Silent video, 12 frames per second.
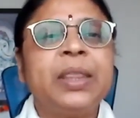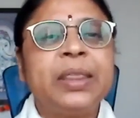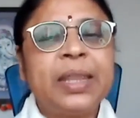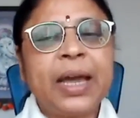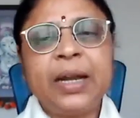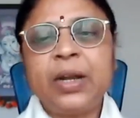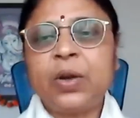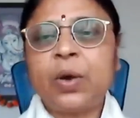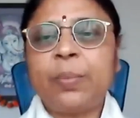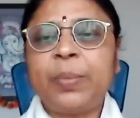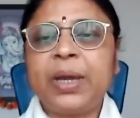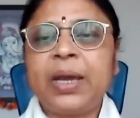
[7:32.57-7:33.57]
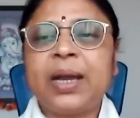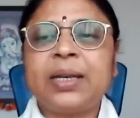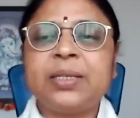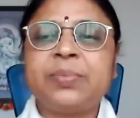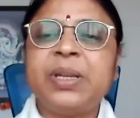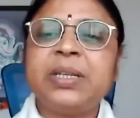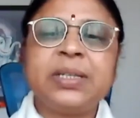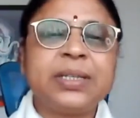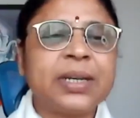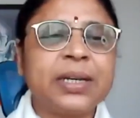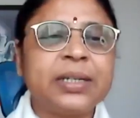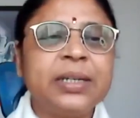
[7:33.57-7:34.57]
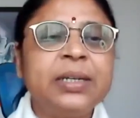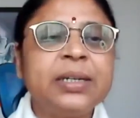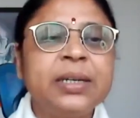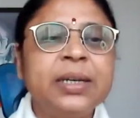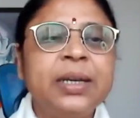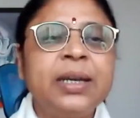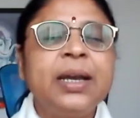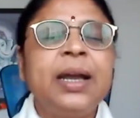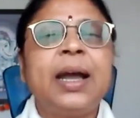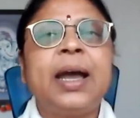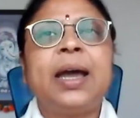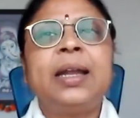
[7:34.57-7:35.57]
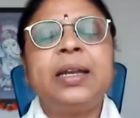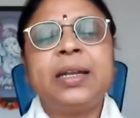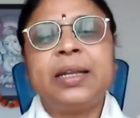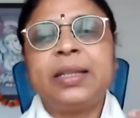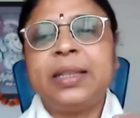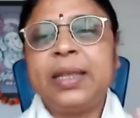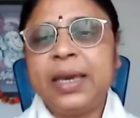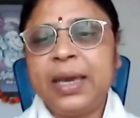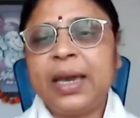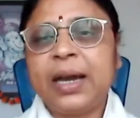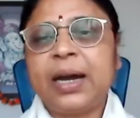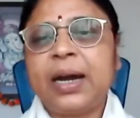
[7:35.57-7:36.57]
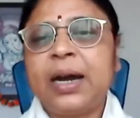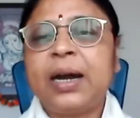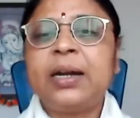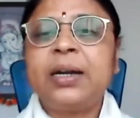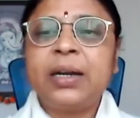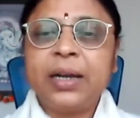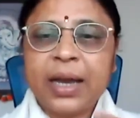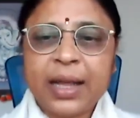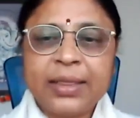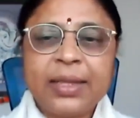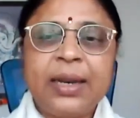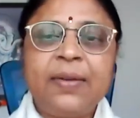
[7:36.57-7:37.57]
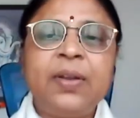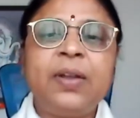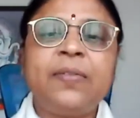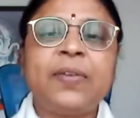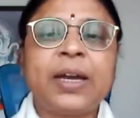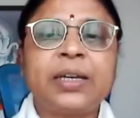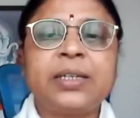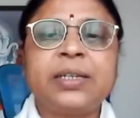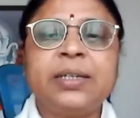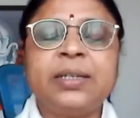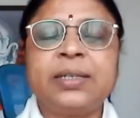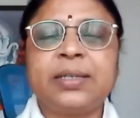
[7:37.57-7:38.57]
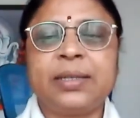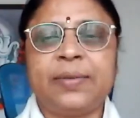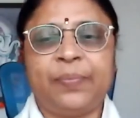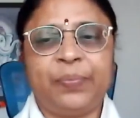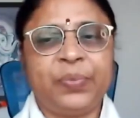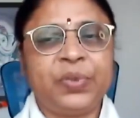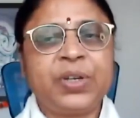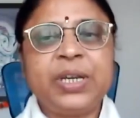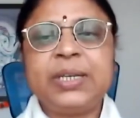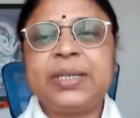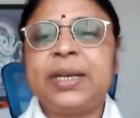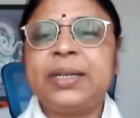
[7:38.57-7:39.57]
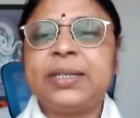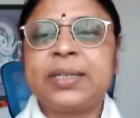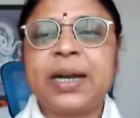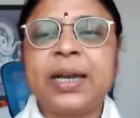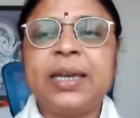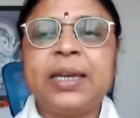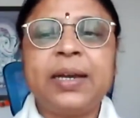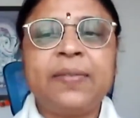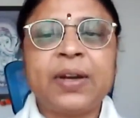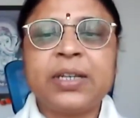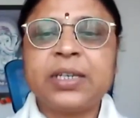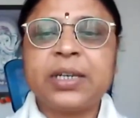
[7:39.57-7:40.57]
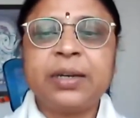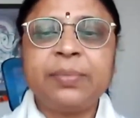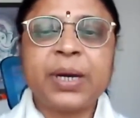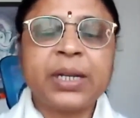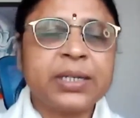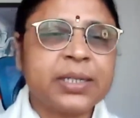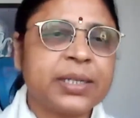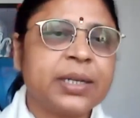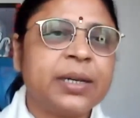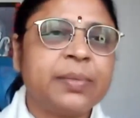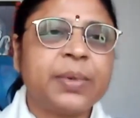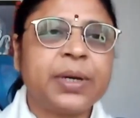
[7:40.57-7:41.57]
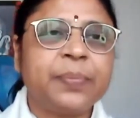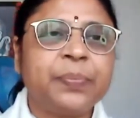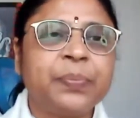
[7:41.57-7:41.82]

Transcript: That topic has been started, and they are at the level of actions, three sets, Kayika, Vachika, Manasa Karma.